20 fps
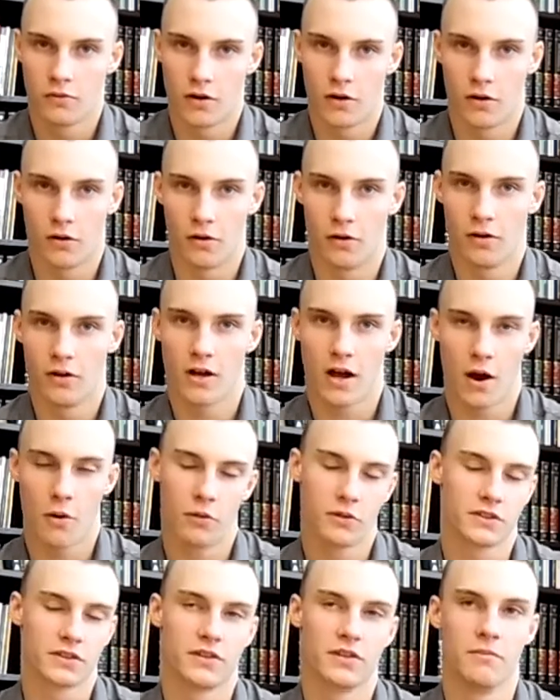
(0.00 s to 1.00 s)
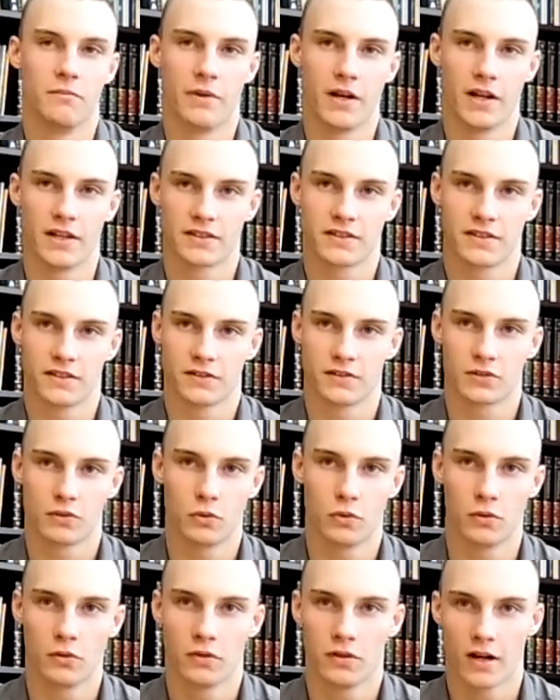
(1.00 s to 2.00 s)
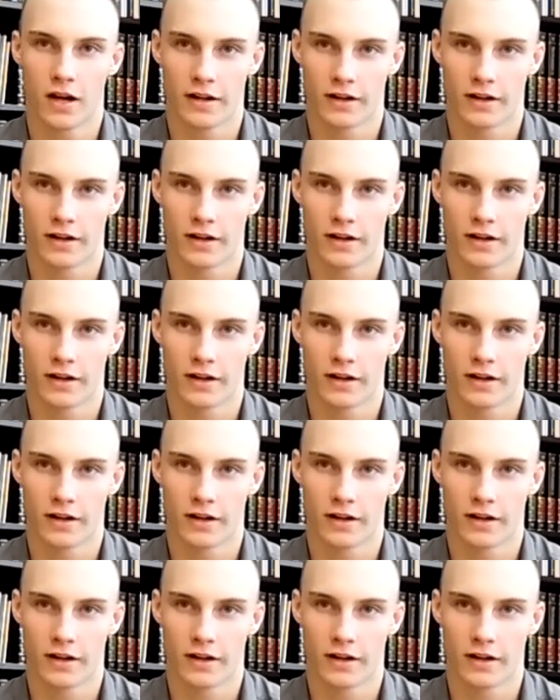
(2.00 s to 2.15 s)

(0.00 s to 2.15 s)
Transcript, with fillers: Well, I wasn't the best in school.